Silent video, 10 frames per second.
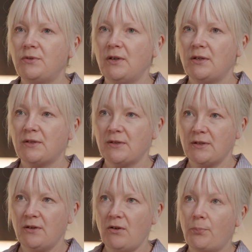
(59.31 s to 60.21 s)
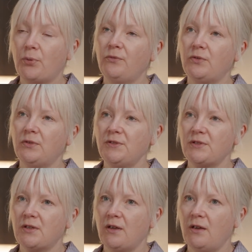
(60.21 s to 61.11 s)
to get
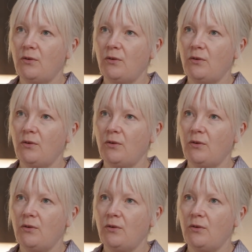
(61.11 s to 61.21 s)
approvals,